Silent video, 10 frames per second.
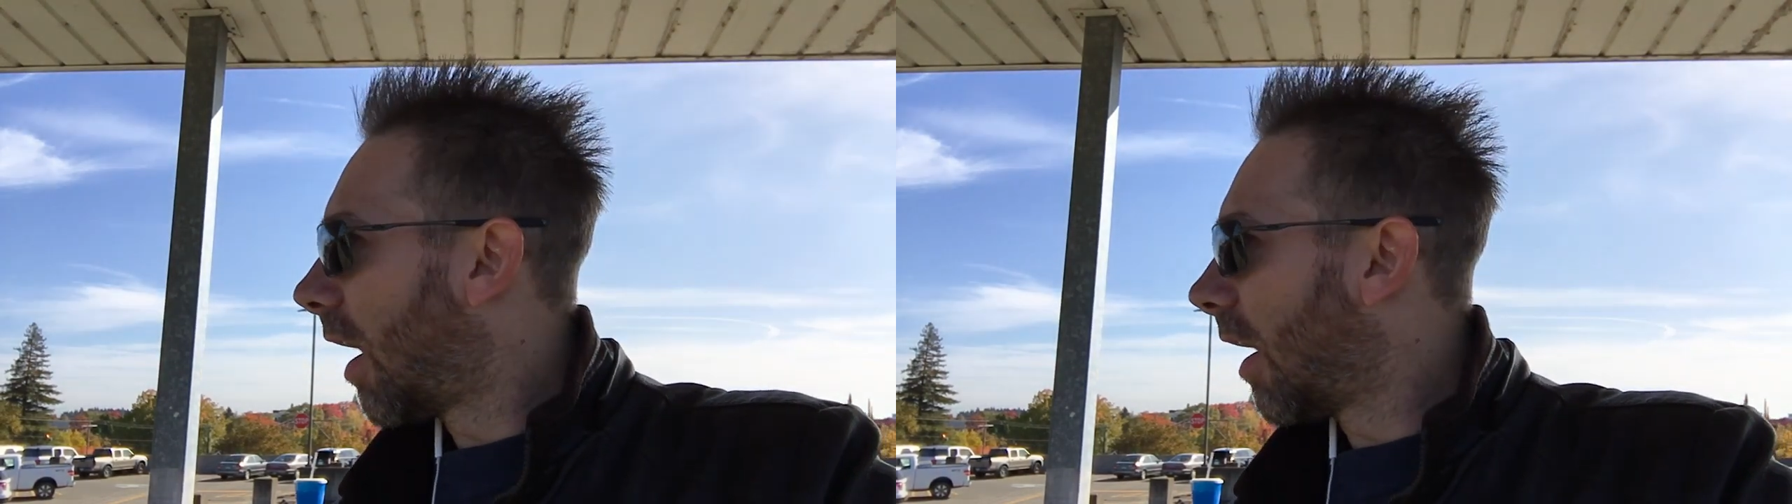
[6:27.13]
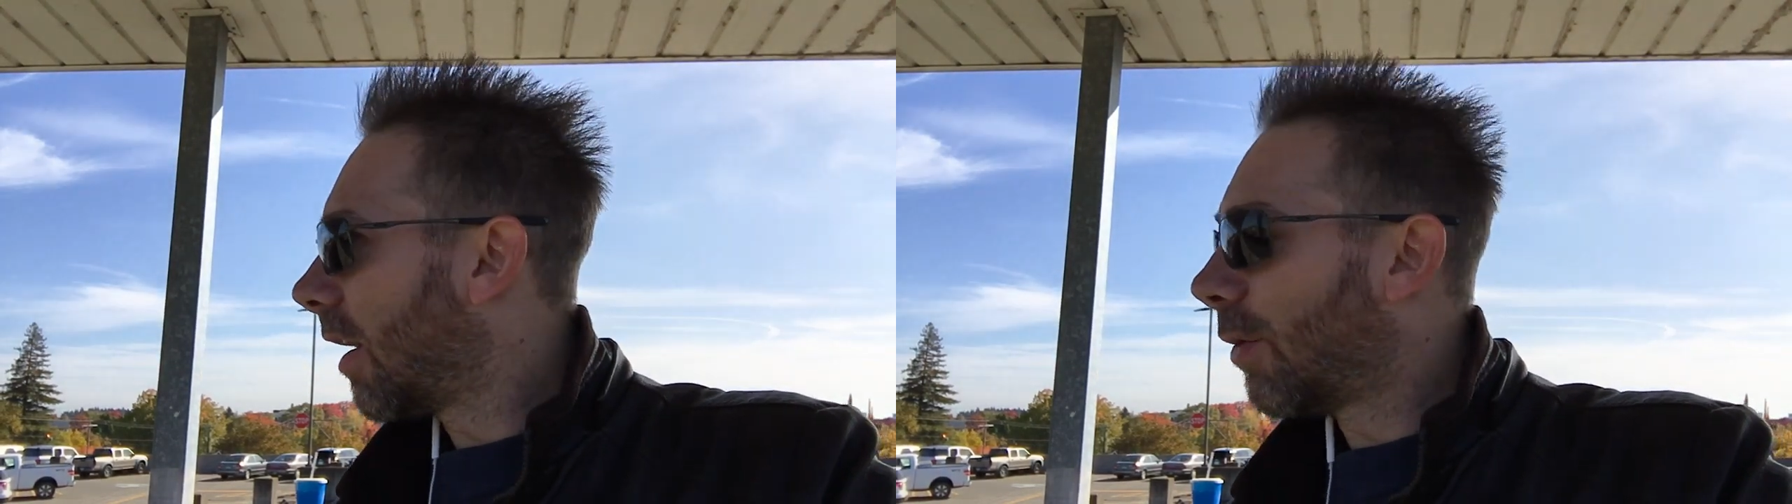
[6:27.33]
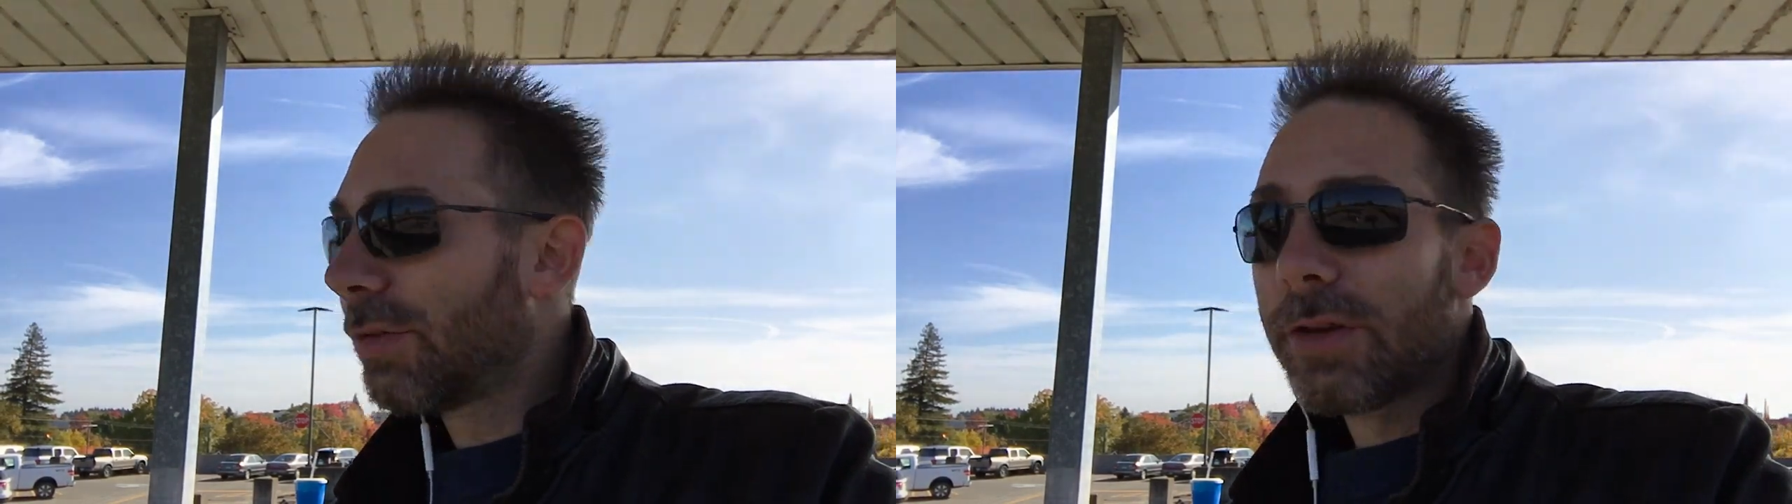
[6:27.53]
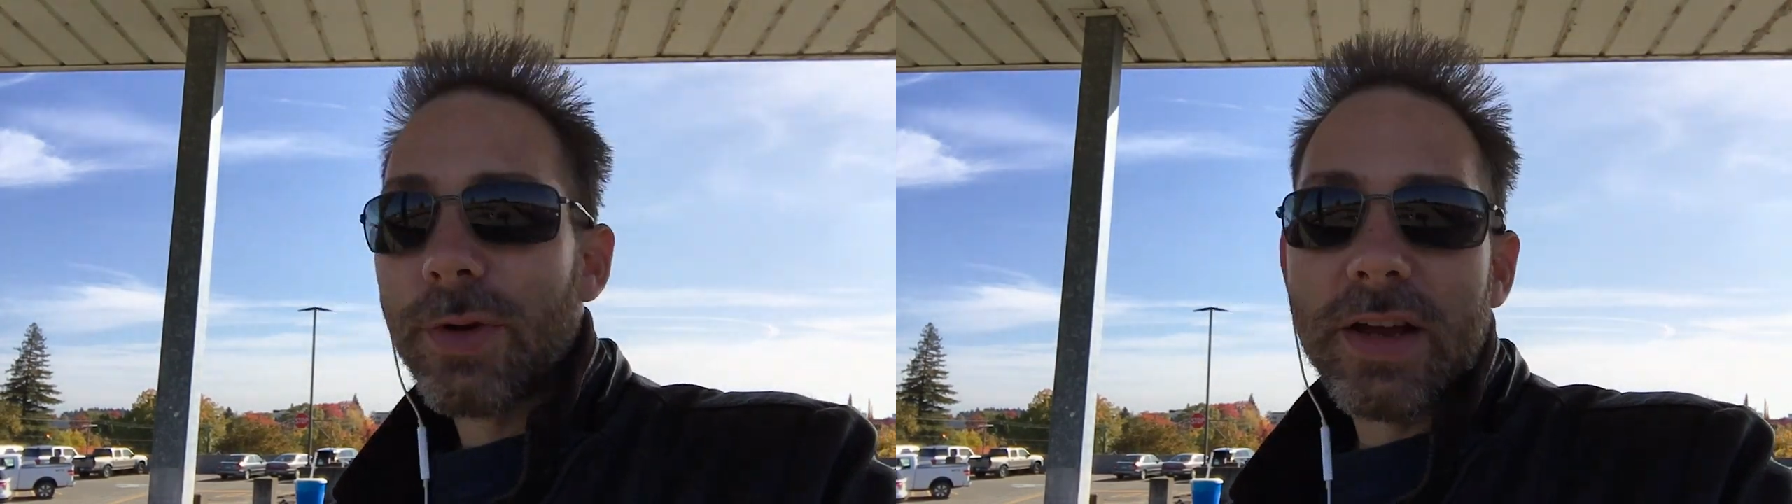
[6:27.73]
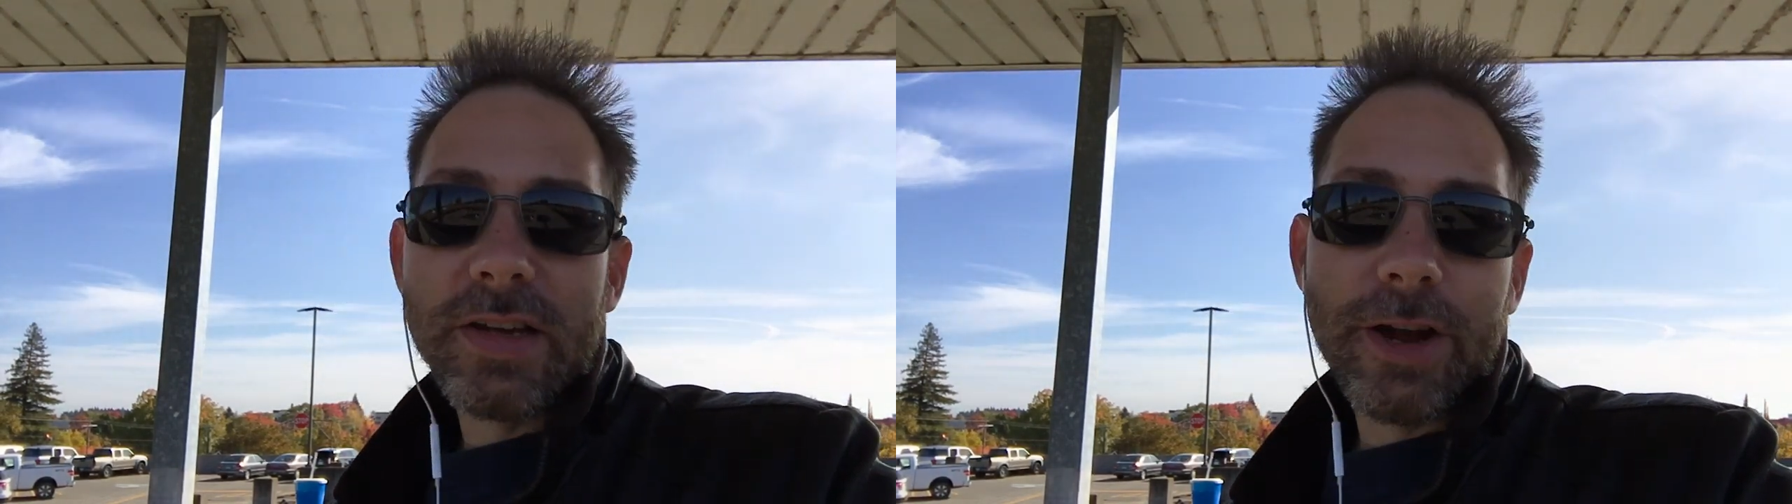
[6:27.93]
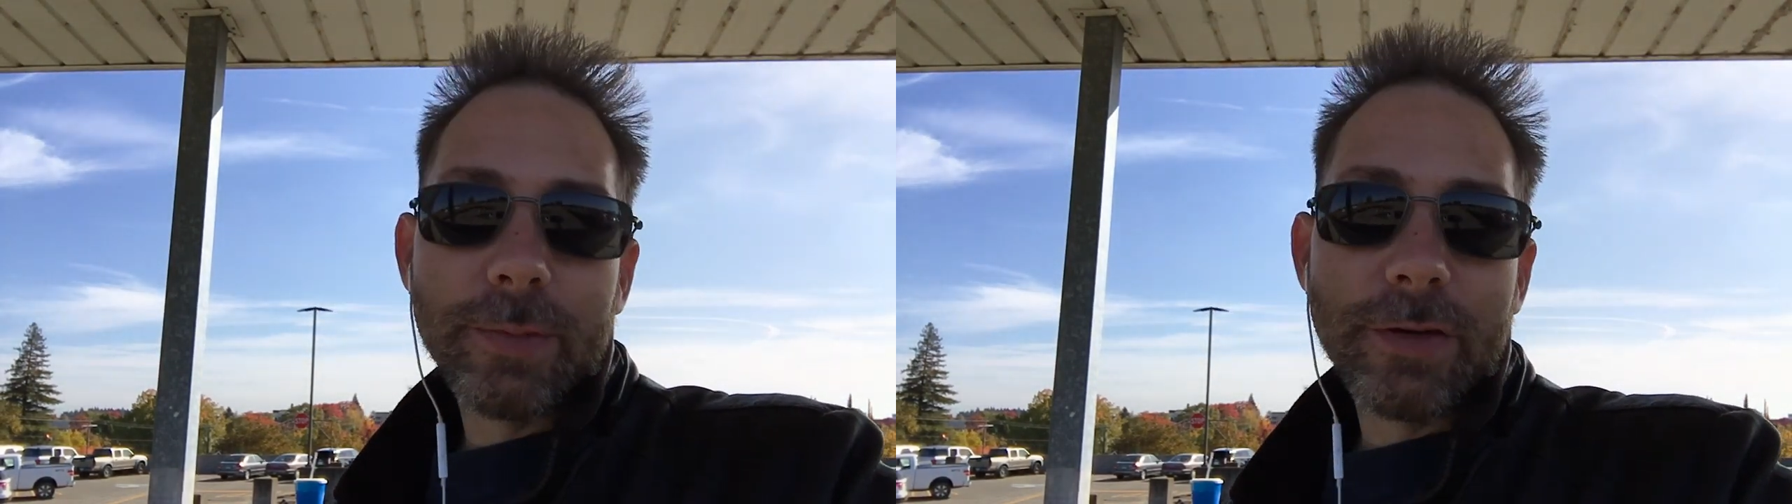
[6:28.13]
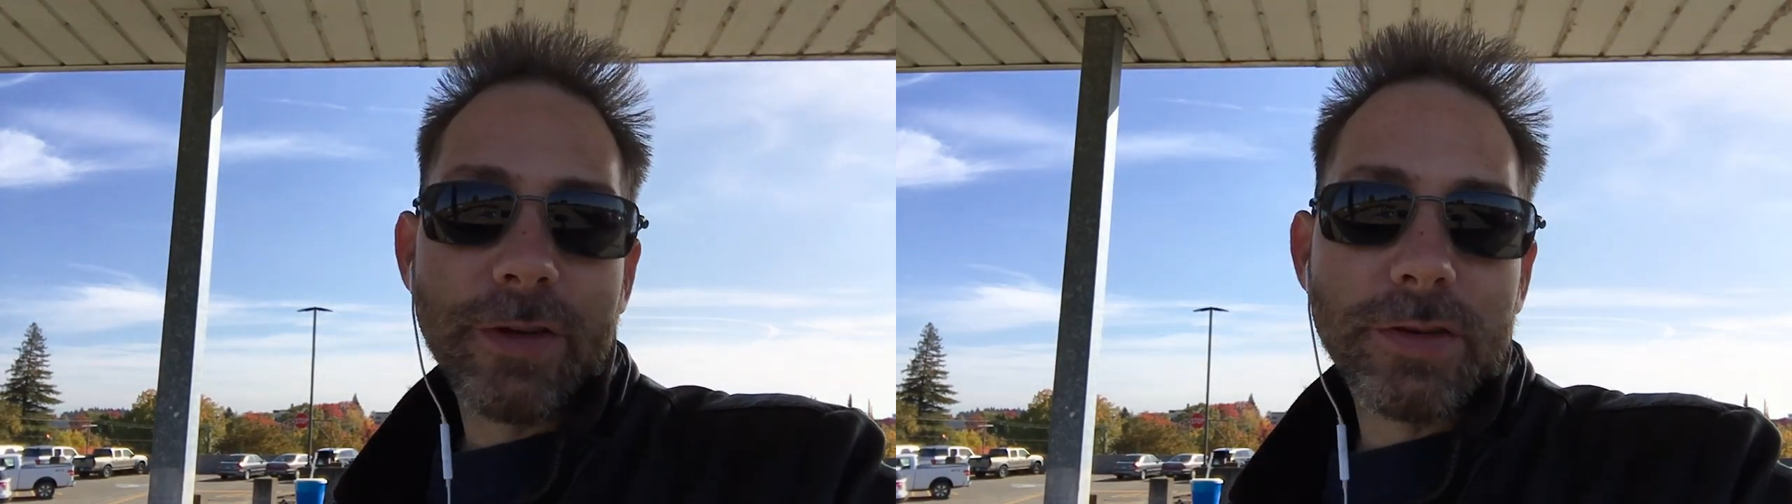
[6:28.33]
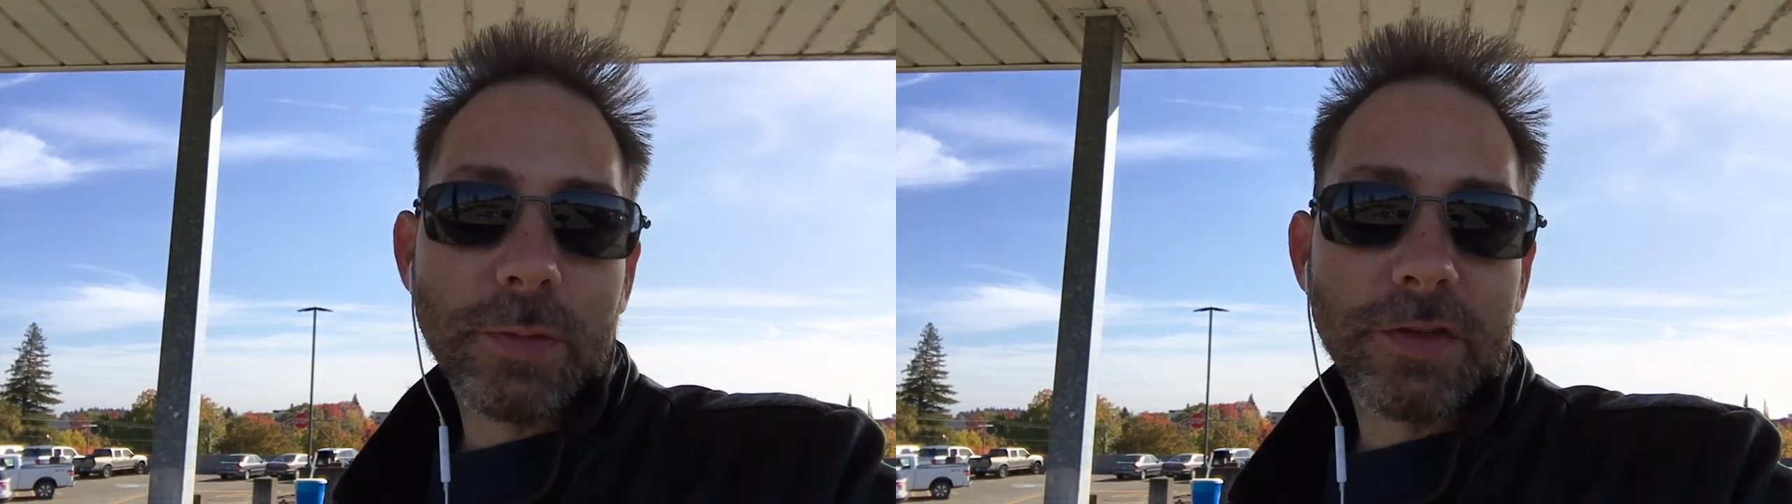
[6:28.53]
I only write down about
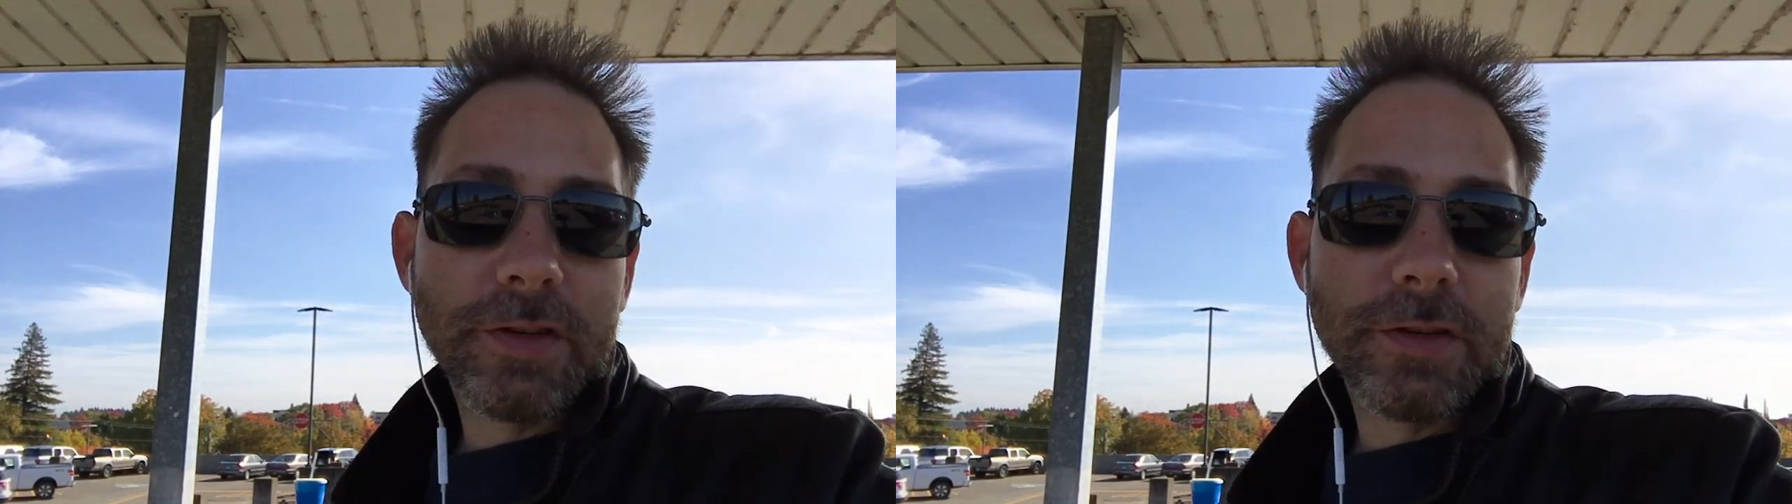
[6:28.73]
50%